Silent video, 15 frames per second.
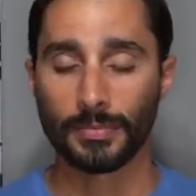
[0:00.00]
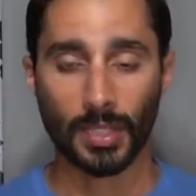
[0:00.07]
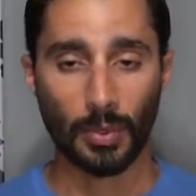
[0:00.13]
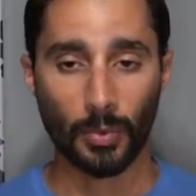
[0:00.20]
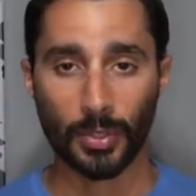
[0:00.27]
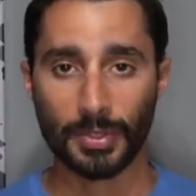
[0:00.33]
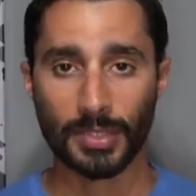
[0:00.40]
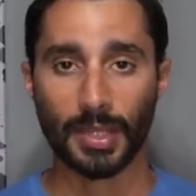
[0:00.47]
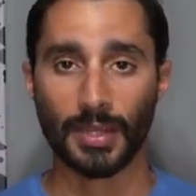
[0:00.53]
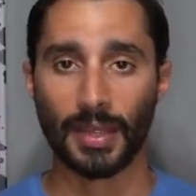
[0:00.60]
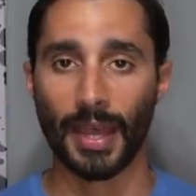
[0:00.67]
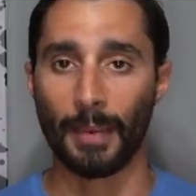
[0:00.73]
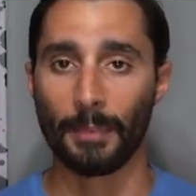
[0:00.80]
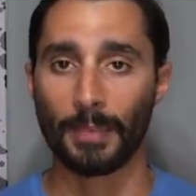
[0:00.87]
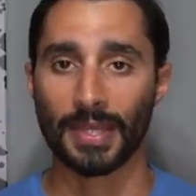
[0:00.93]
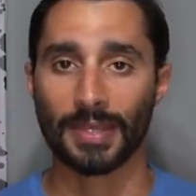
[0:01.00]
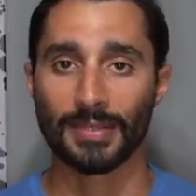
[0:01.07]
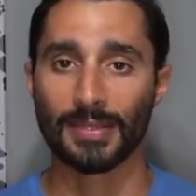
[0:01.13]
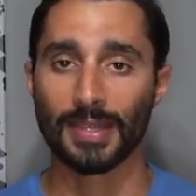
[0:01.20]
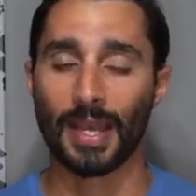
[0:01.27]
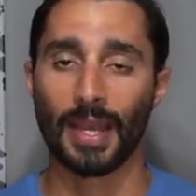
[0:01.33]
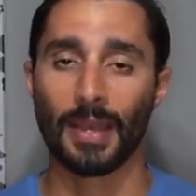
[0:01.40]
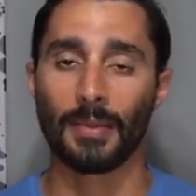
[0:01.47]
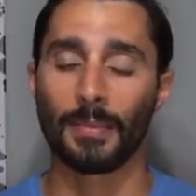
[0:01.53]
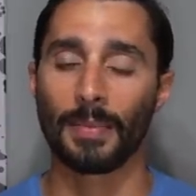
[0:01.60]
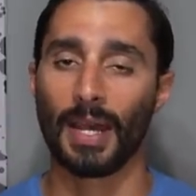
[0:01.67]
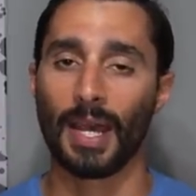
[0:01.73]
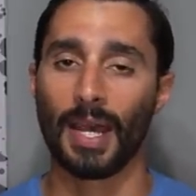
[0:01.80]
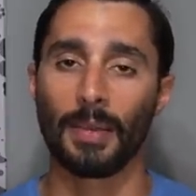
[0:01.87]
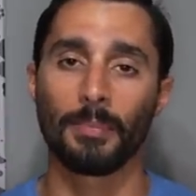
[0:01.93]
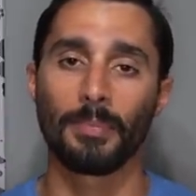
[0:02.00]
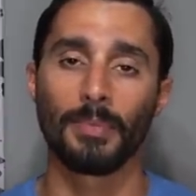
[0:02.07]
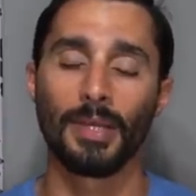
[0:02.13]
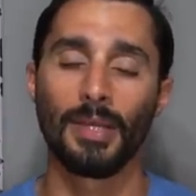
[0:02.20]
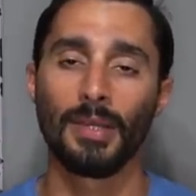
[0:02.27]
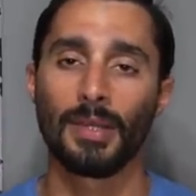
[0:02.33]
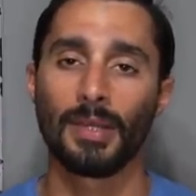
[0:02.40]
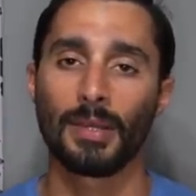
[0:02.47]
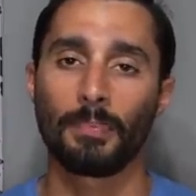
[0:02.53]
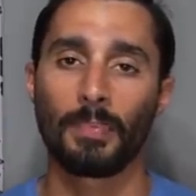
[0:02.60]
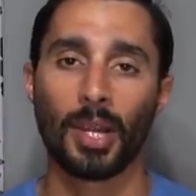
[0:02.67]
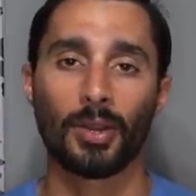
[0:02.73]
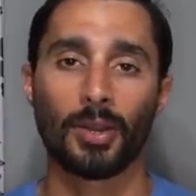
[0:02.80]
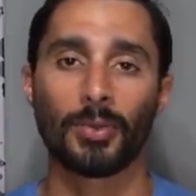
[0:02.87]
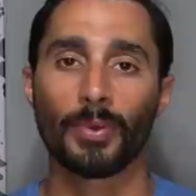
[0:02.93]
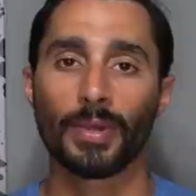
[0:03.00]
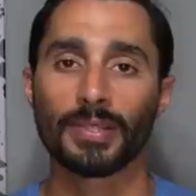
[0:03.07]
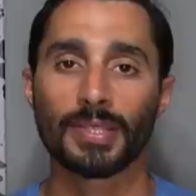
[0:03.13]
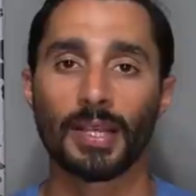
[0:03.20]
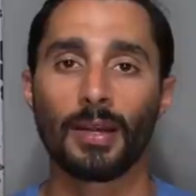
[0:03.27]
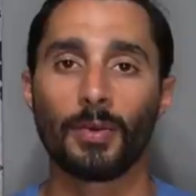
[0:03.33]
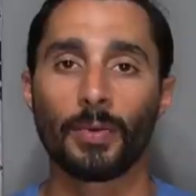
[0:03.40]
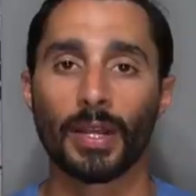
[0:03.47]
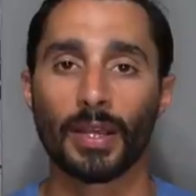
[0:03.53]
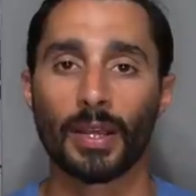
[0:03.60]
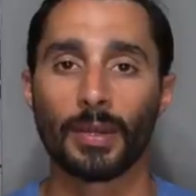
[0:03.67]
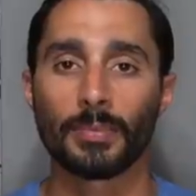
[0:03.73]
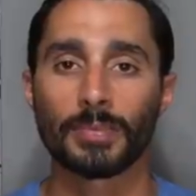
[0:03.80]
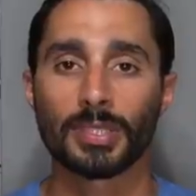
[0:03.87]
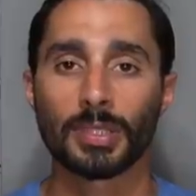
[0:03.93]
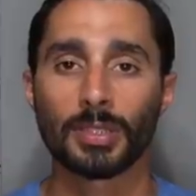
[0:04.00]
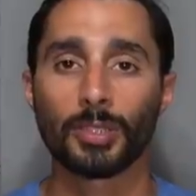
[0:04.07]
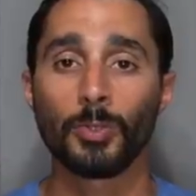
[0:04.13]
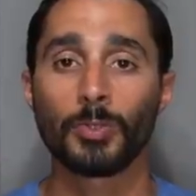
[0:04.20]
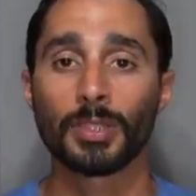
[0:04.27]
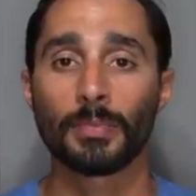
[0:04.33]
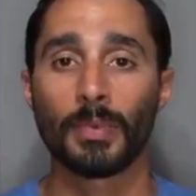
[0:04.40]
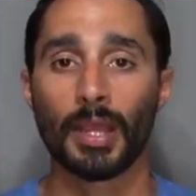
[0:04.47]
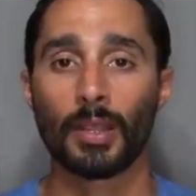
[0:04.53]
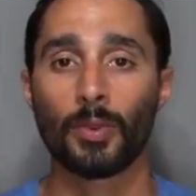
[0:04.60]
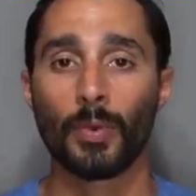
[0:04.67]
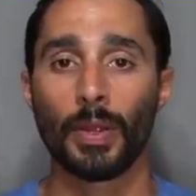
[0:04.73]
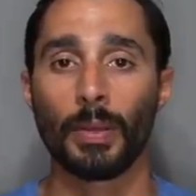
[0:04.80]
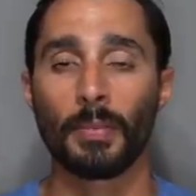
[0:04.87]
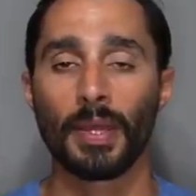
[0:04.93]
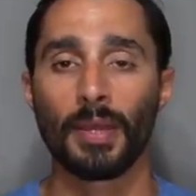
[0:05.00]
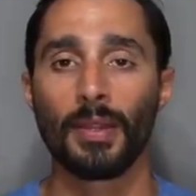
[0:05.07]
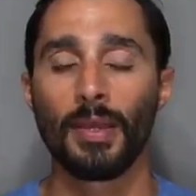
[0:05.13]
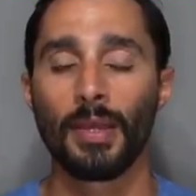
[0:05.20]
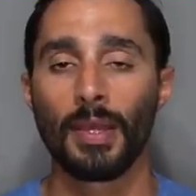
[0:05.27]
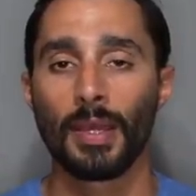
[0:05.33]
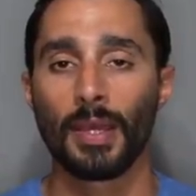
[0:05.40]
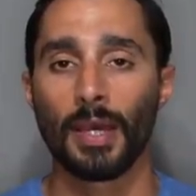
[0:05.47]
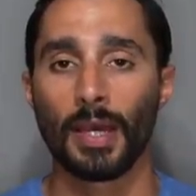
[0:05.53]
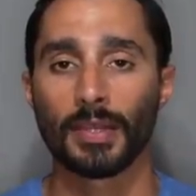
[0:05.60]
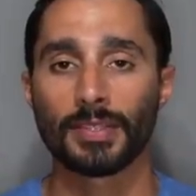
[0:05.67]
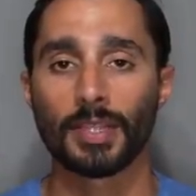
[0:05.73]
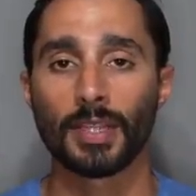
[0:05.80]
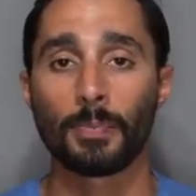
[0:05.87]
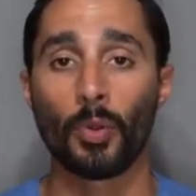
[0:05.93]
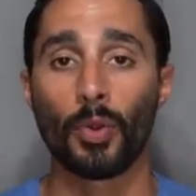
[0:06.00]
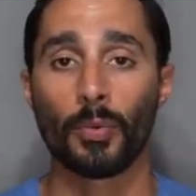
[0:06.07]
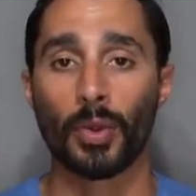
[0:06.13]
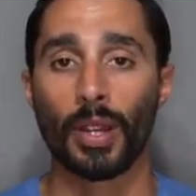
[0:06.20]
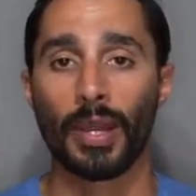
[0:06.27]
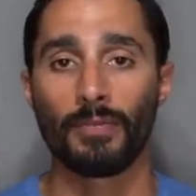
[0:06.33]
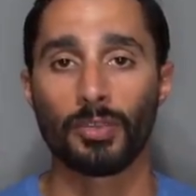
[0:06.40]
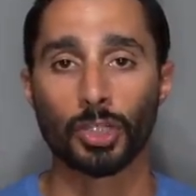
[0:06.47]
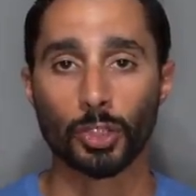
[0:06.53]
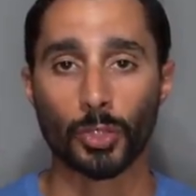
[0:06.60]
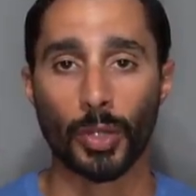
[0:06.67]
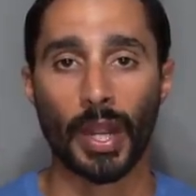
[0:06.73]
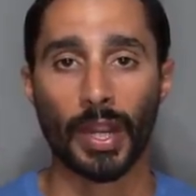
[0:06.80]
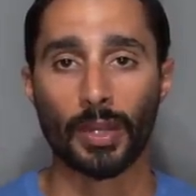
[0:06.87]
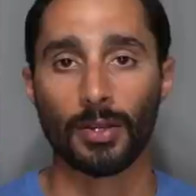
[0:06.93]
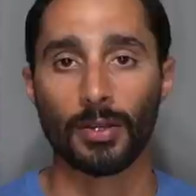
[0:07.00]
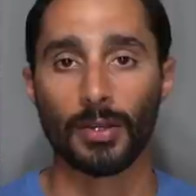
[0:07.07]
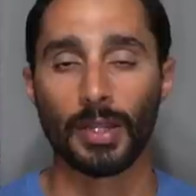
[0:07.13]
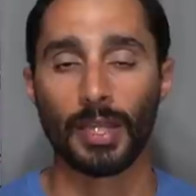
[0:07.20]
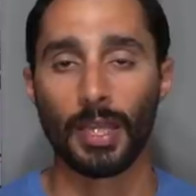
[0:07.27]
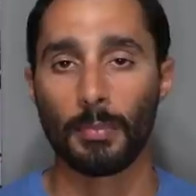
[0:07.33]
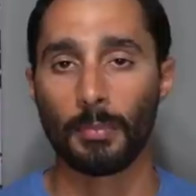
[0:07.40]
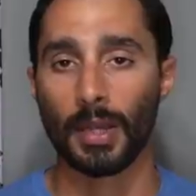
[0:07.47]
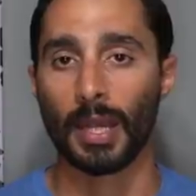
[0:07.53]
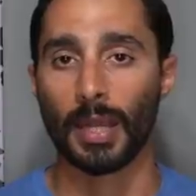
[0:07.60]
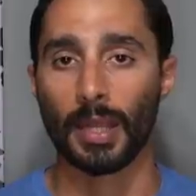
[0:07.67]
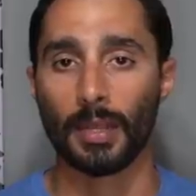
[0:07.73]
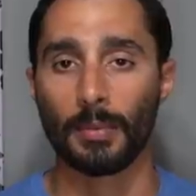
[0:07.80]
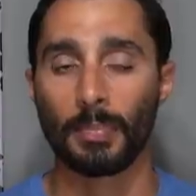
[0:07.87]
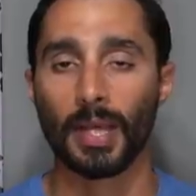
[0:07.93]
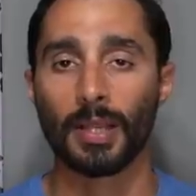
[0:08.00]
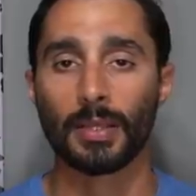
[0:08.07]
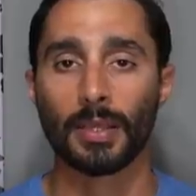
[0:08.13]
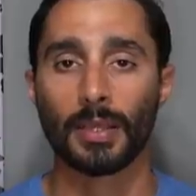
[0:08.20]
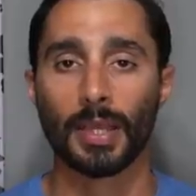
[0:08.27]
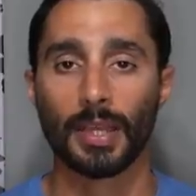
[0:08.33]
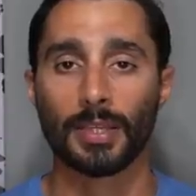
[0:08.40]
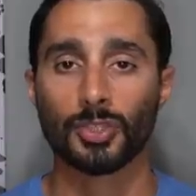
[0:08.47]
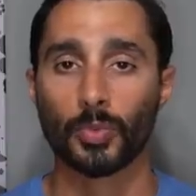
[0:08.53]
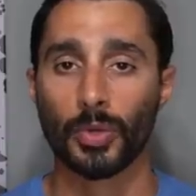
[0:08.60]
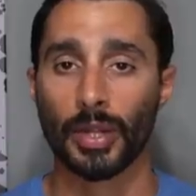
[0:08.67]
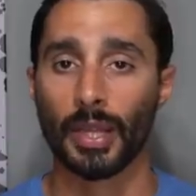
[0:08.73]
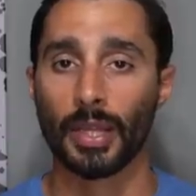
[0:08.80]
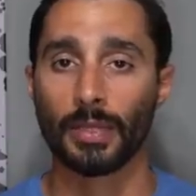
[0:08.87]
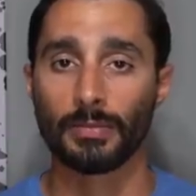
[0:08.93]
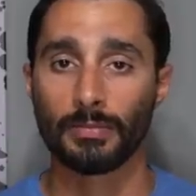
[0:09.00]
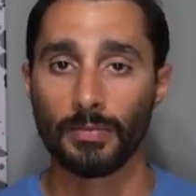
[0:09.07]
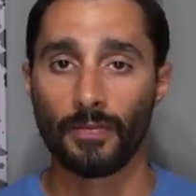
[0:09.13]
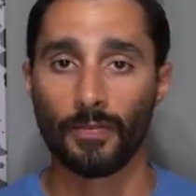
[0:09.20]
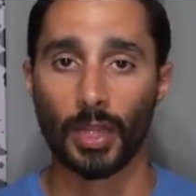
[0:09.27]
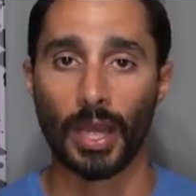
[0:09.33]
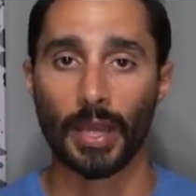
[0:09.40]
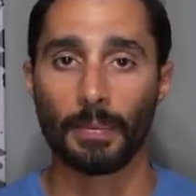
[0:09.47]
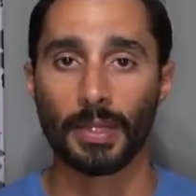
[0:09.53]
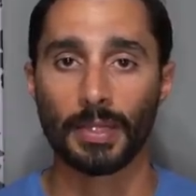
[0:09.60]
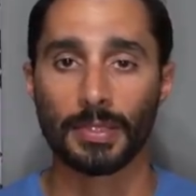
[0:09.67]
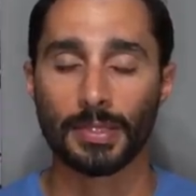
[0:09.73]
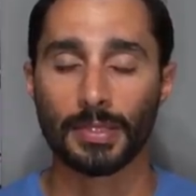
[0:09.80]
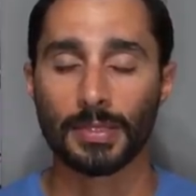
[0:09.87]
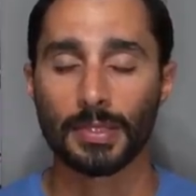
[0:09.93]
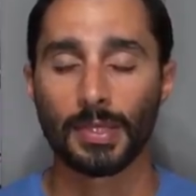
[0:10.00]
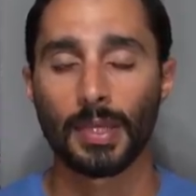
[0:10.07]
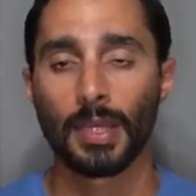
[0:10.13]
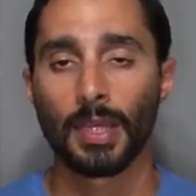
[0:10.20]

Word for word: I will say that because I, I'm paranoid as hell when it comes to losing my equipment uh, to the point where I have a tracker in my Pelican case when I fly places.